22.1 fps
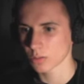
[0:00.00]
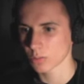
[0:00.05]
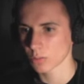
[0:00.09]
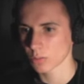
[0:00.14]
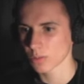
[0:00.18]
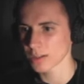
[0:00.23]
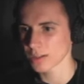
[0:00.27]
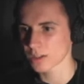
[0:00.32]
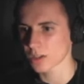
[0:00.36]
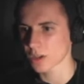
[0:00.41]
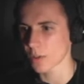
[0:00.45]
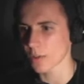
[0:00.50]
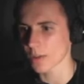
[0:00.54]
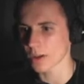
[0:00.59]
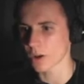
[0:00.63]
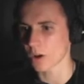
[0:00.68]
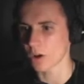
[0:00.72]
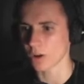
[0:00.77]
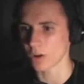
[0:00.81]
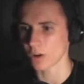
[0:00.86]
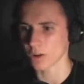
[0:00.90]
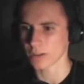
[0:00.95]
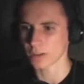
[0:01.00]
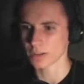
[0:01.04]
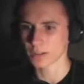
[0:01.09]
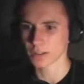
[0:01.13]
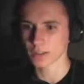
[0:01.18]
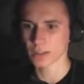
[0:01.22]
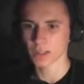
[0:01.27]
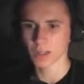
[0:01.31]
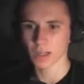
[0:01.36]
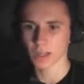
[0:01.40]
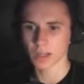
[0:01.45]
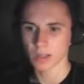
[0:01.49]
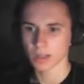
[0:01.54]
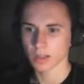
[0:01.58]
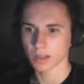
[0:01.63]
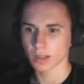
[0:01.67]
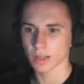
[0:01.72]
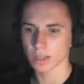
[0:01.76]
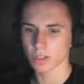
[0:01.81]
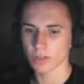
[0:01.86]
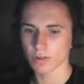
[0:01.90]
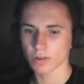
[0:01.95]
What is going on?
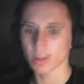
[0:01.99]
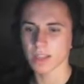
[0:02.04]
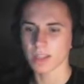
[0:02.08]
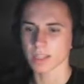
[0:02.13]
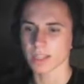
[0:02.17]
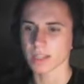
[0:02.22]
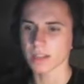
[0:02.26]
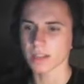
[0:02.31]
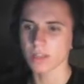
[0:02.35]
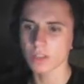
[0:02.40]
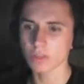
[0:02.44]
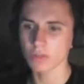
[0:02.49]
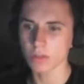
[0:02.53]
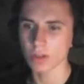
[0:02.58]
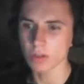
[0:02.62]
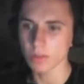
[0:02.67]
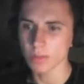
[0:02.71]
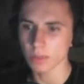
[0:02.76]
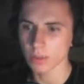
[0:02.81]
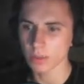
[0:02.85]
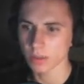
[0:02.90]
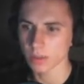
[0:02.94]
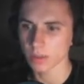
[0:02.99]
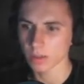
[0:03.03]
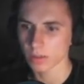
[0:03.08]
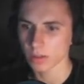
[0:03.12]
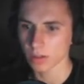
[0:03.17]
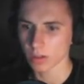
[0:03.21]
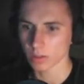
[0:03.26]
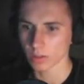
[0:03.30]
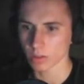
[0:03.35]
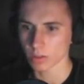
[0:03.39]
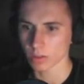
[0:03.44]
Is there anything in these rooms? Oh